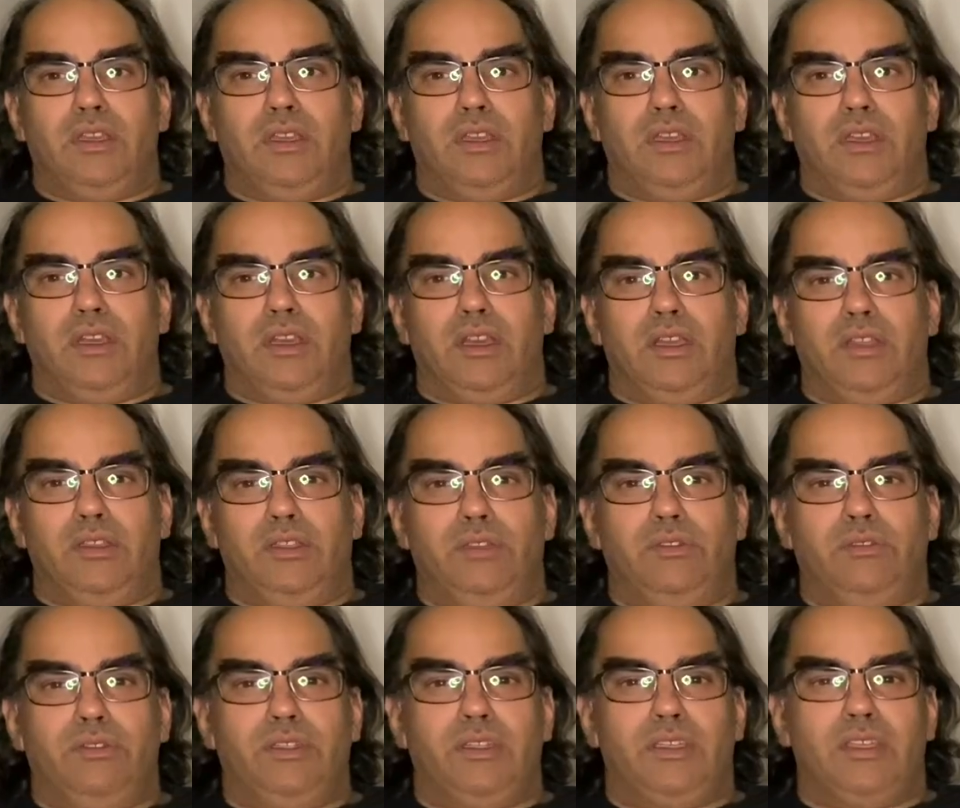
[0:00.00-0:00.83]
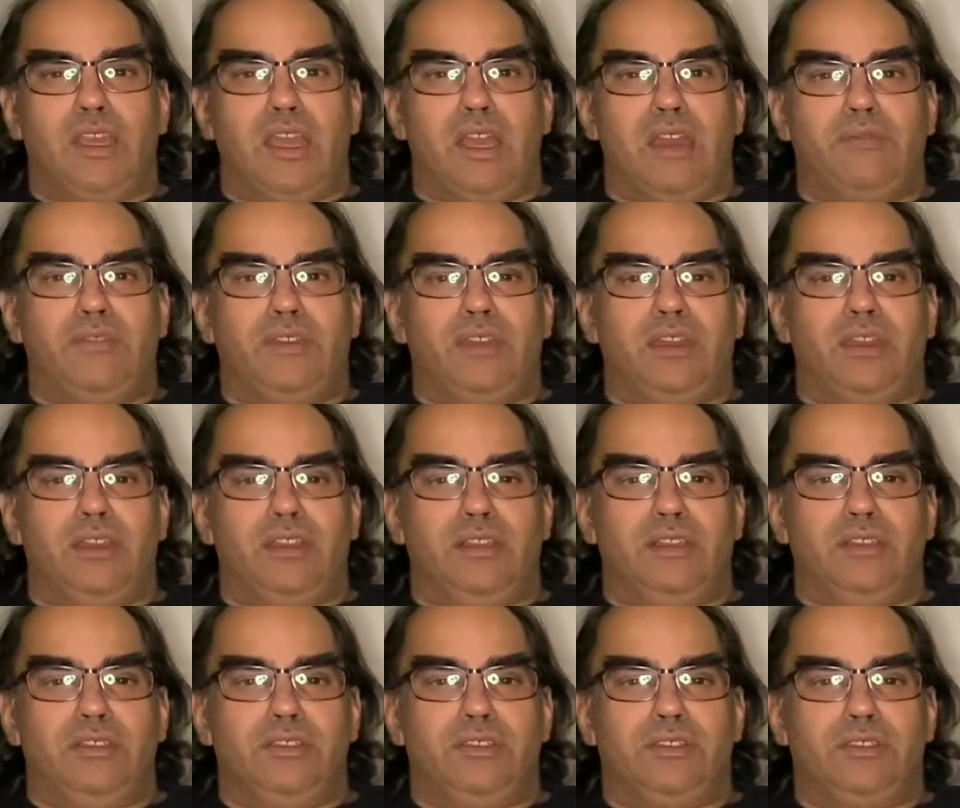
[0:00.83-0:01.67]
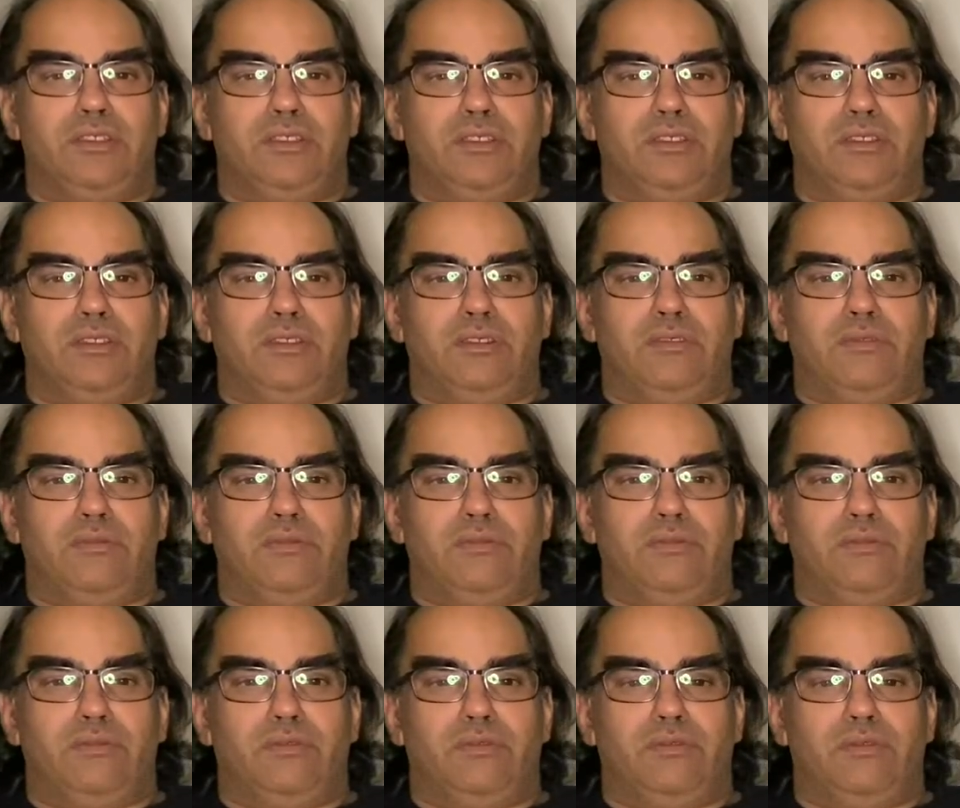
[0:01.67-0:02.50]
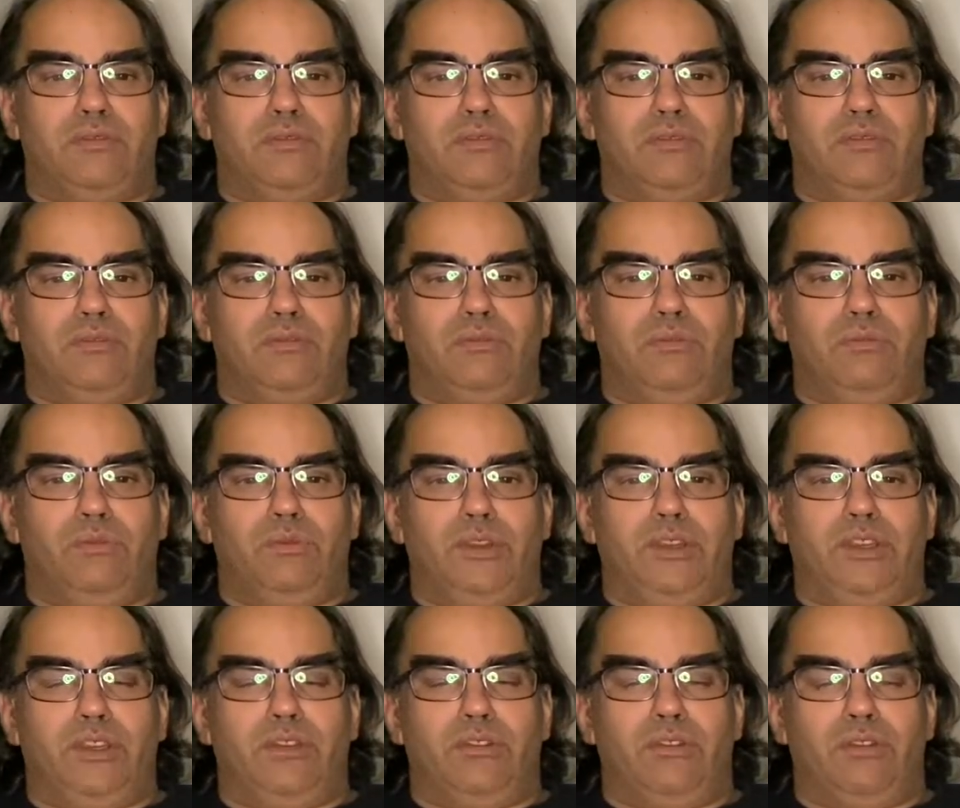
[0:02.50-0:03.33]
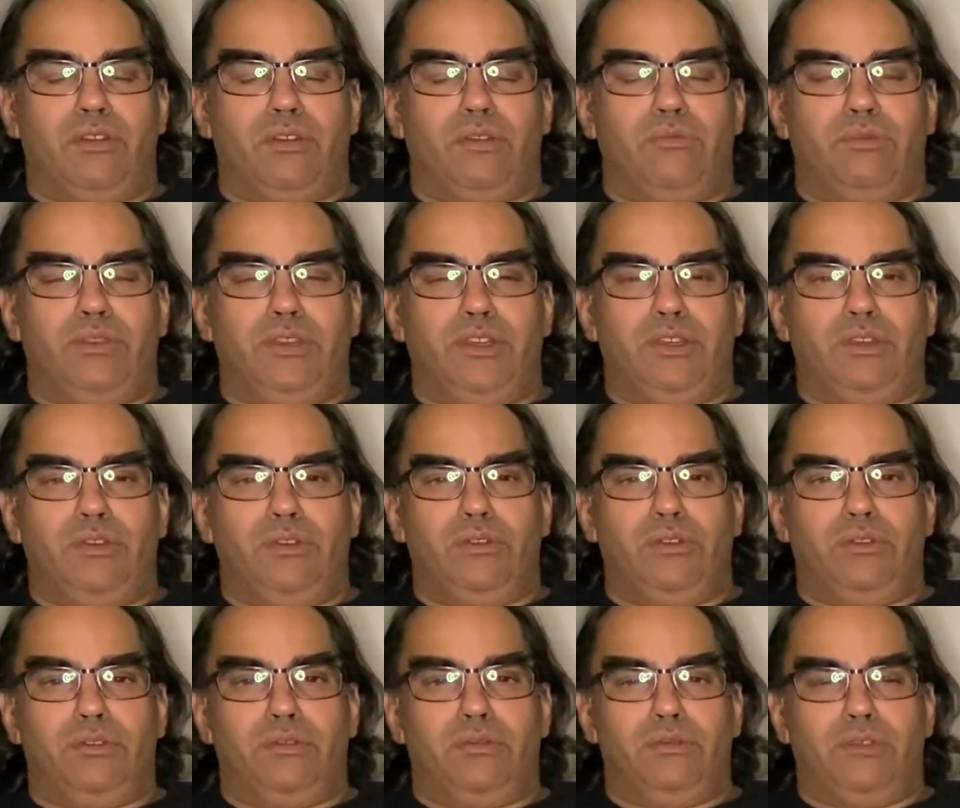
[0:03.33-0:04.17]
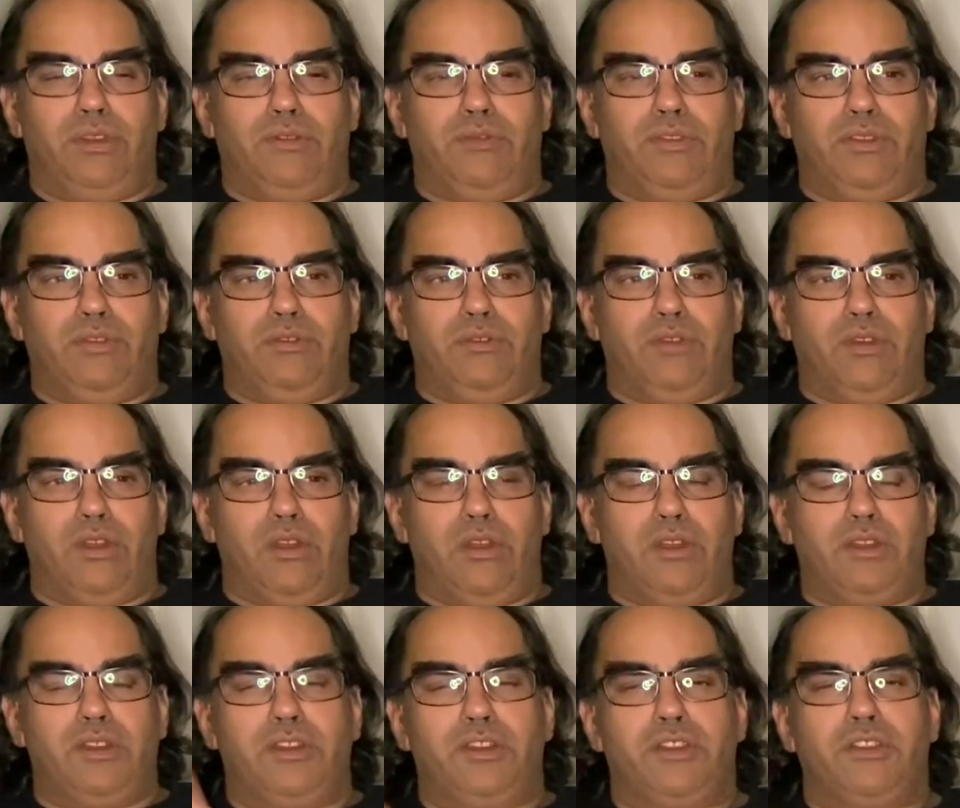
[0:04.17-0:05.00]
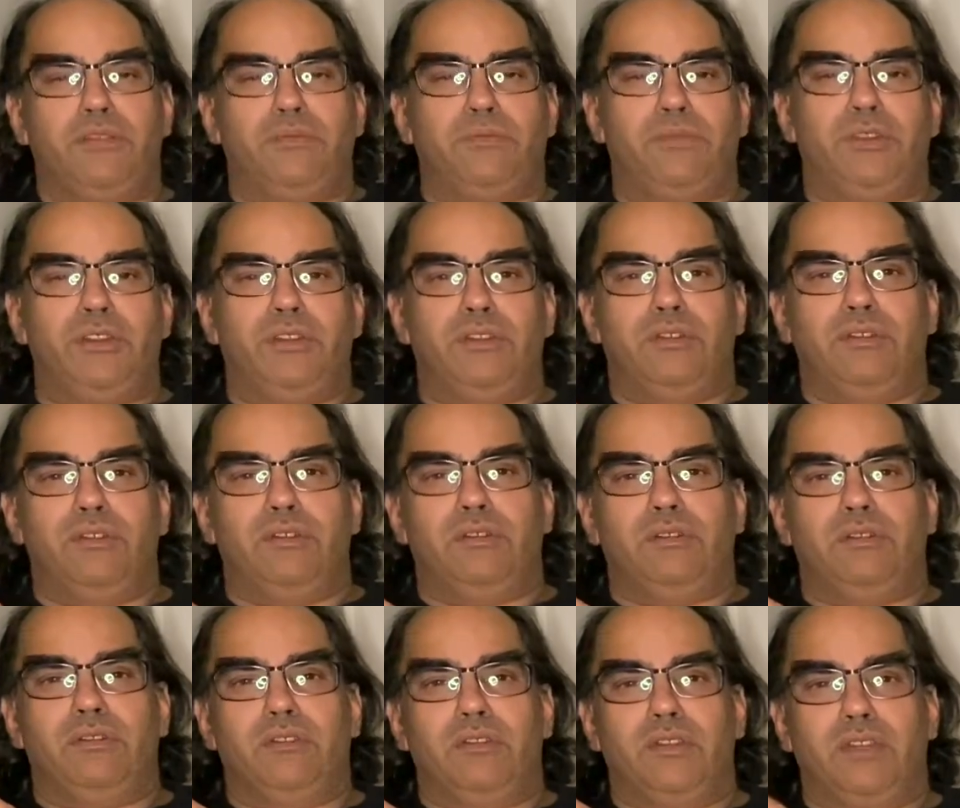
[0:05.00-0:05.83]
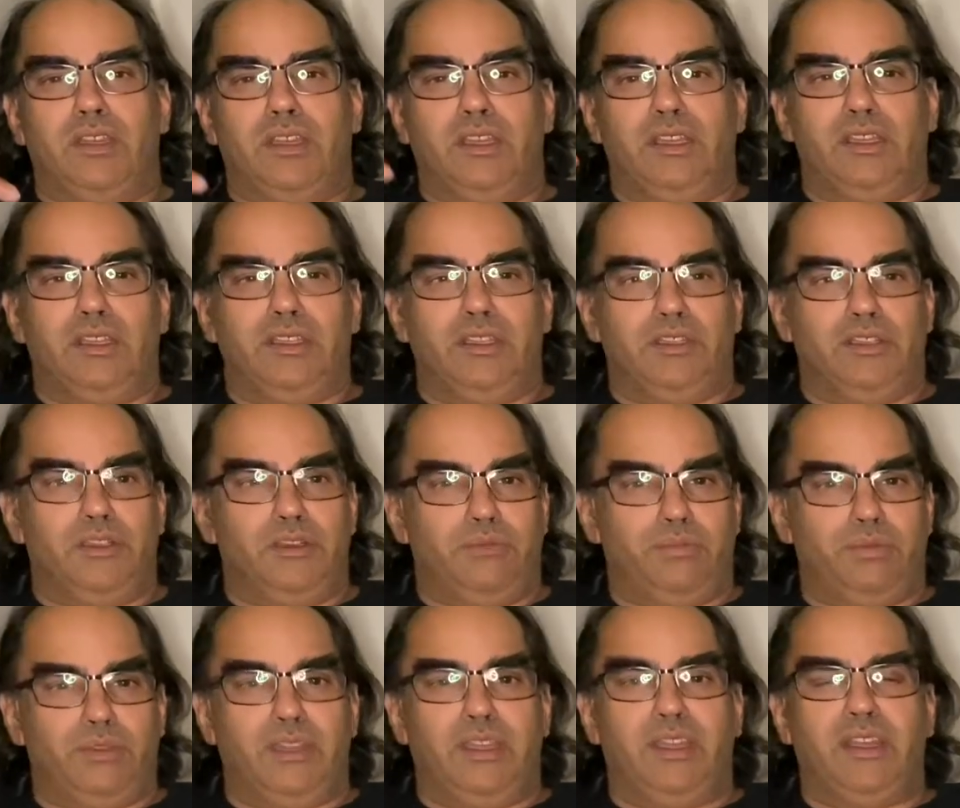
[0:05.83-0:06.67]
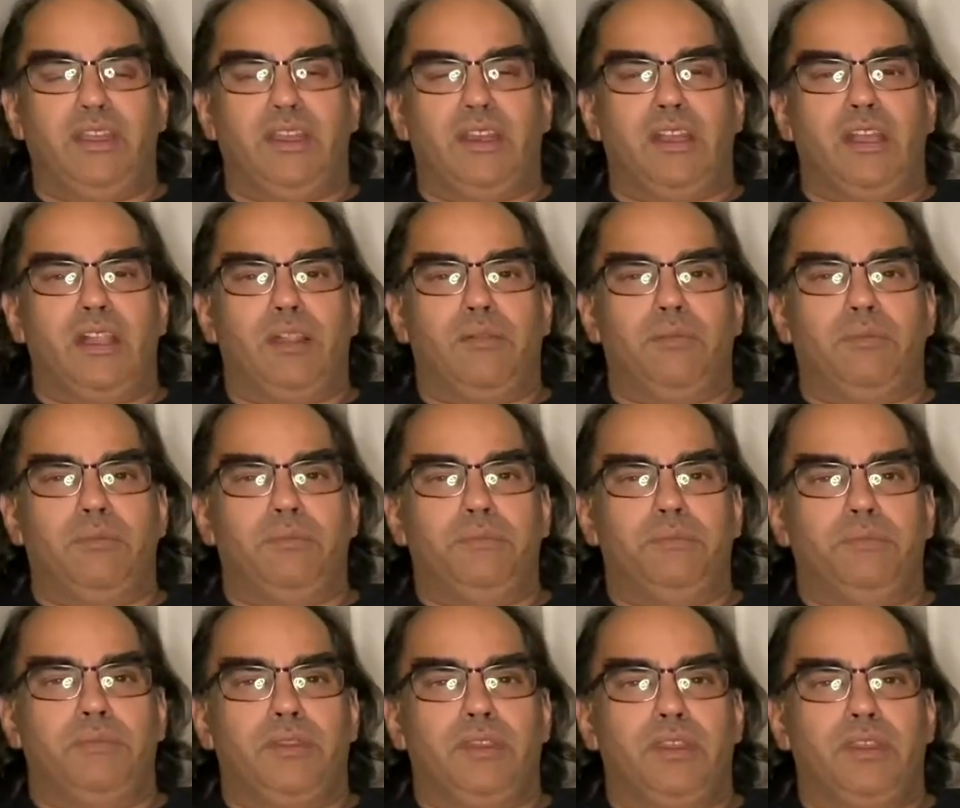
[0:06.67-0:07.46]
The only caveat is if you're on your computer and you're playing an album,